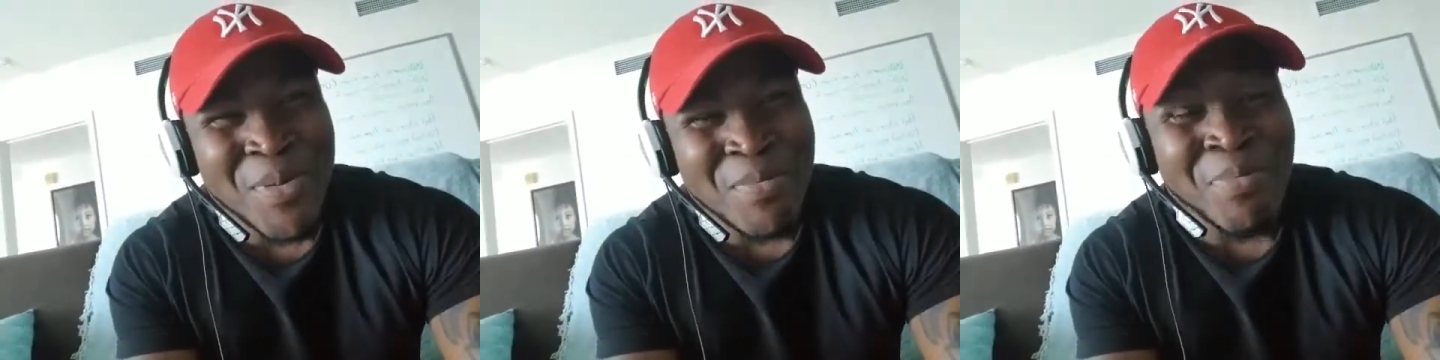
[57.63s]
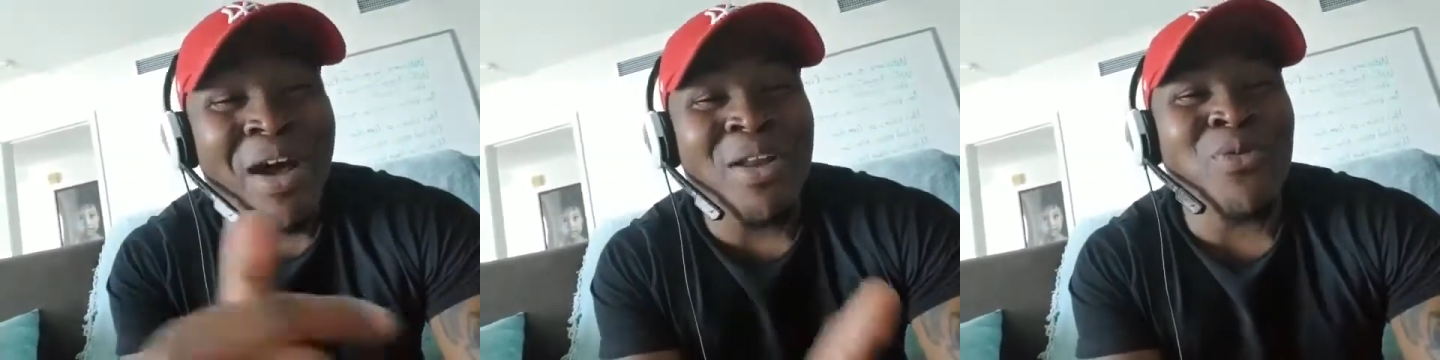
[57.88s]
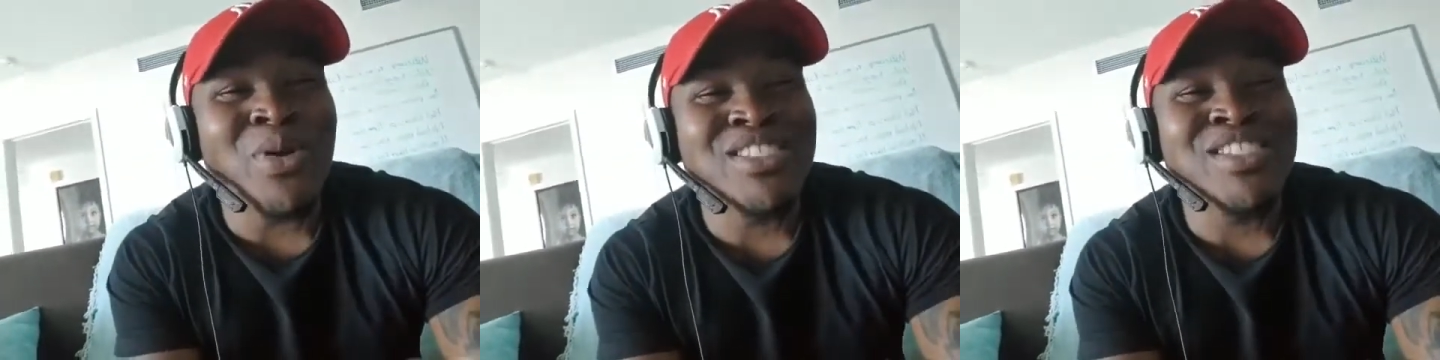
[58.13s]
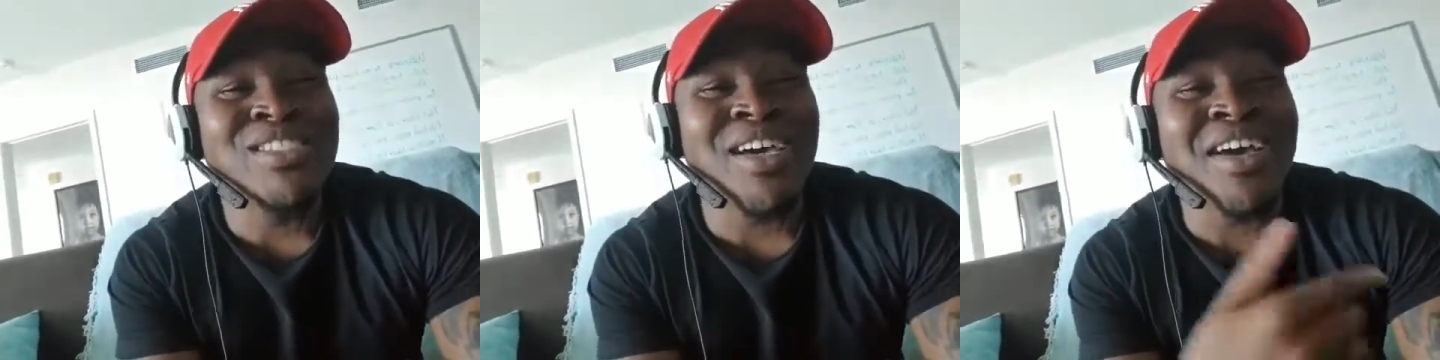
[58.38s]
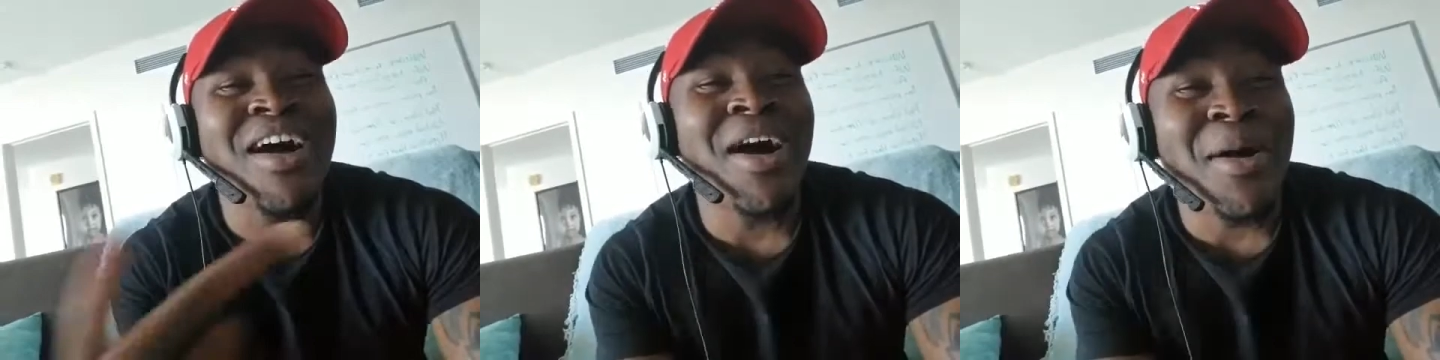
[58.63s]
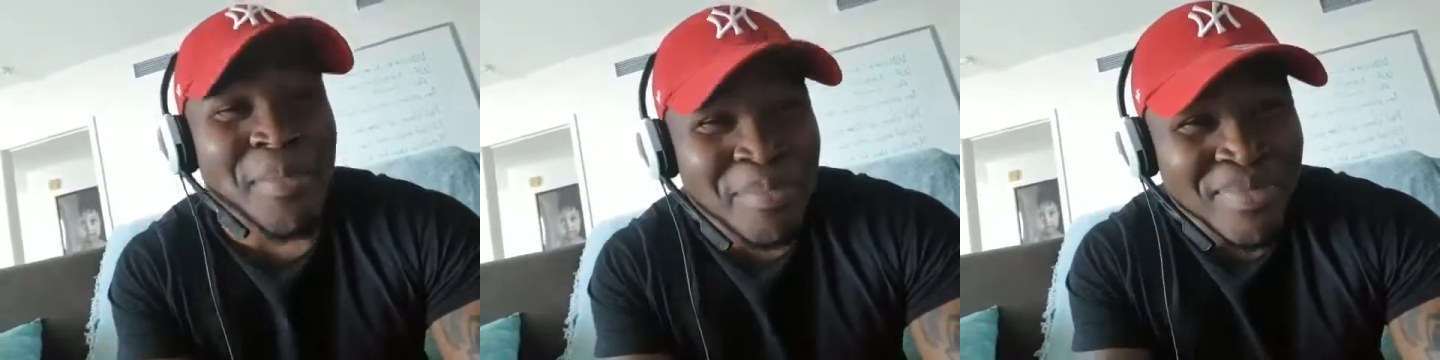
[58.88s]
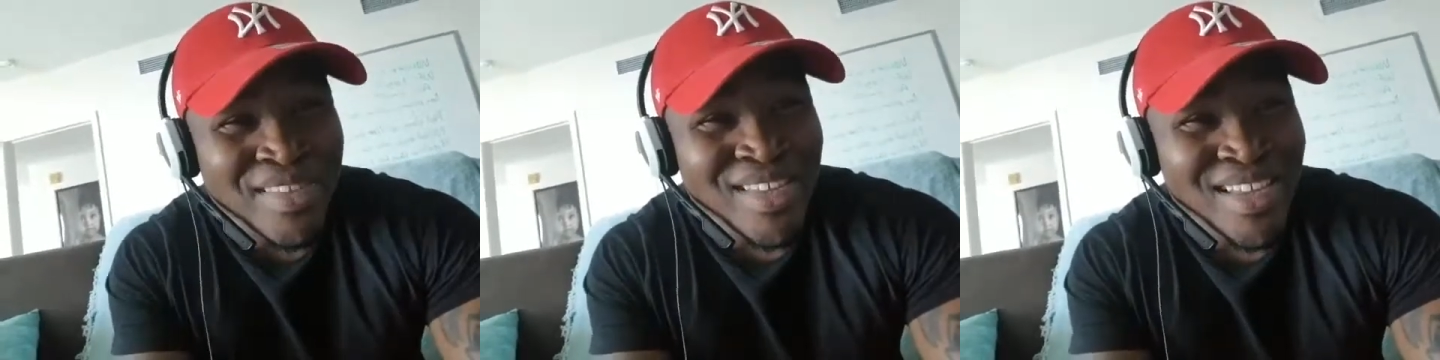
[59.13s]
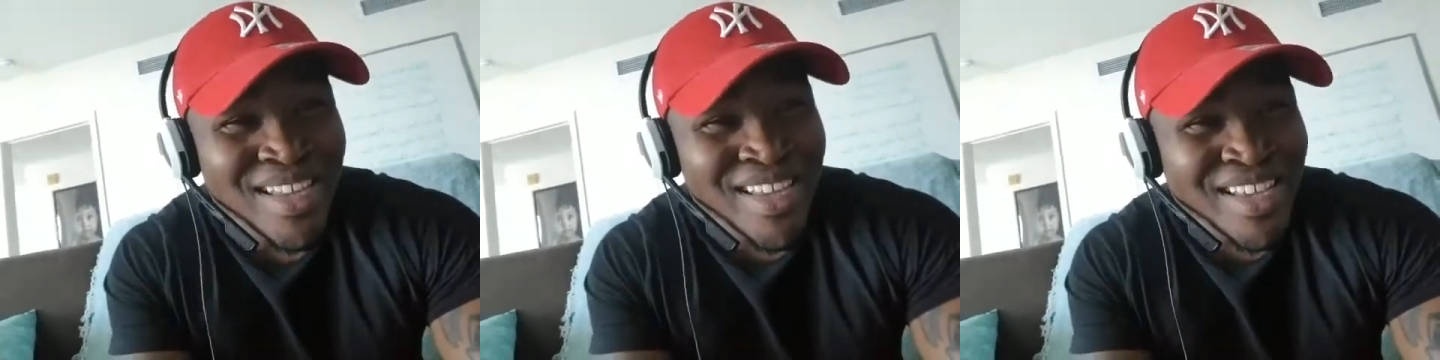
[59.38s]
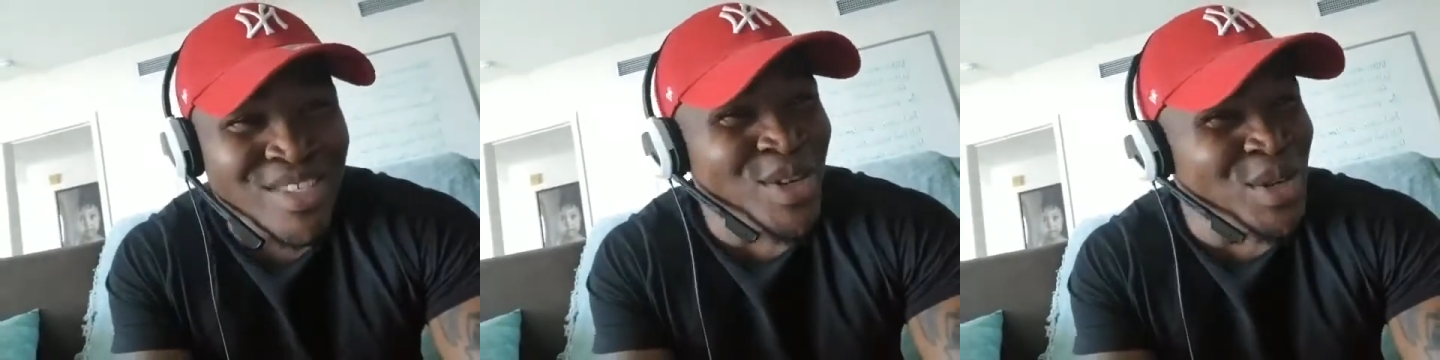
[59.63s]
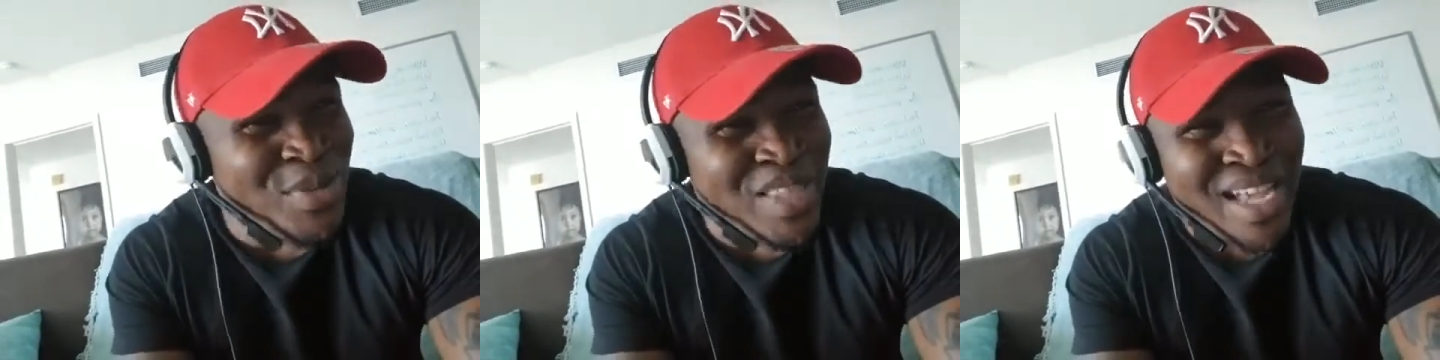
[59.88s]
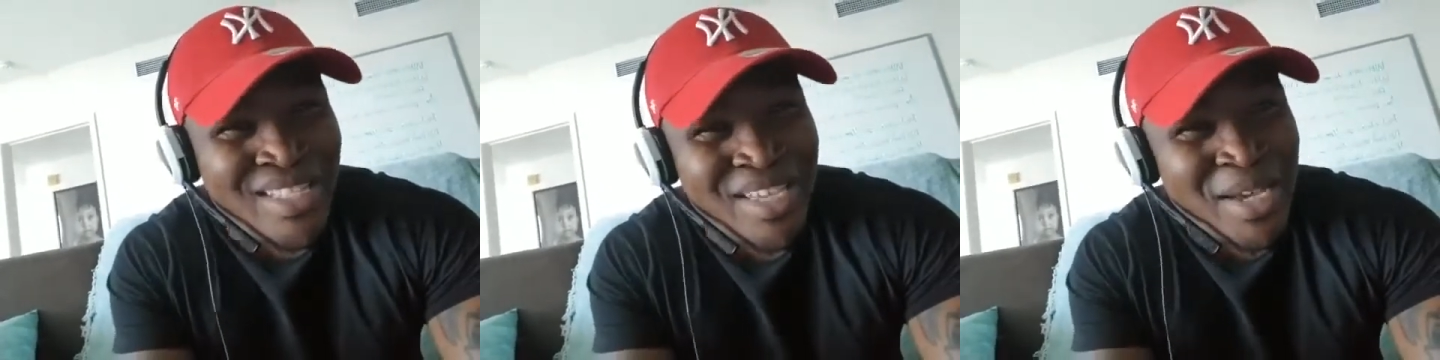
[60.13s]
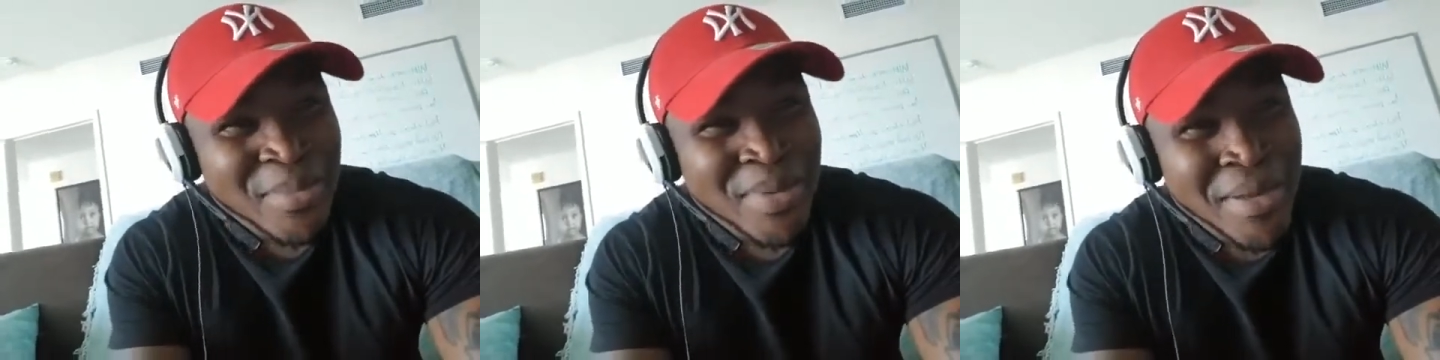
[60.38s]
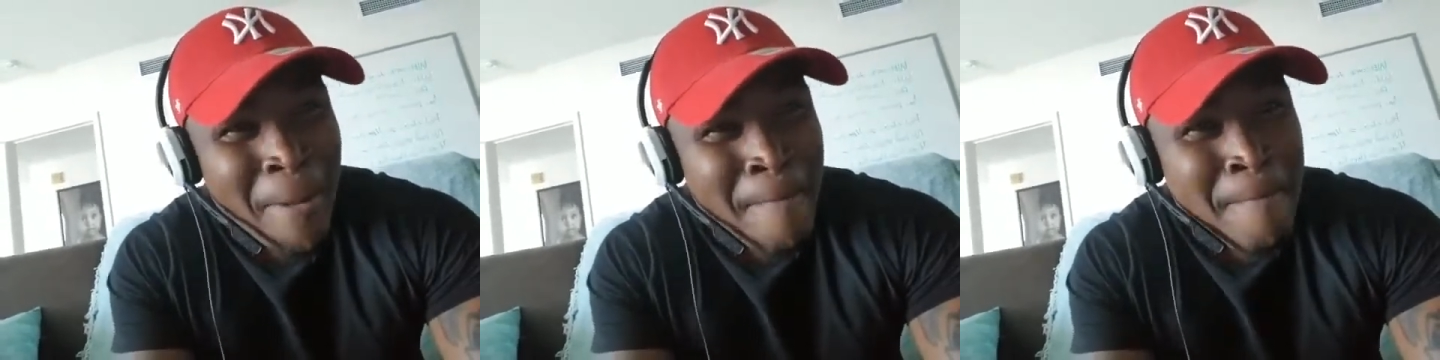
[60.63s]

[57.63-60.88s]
but what's to come is going to be that tip.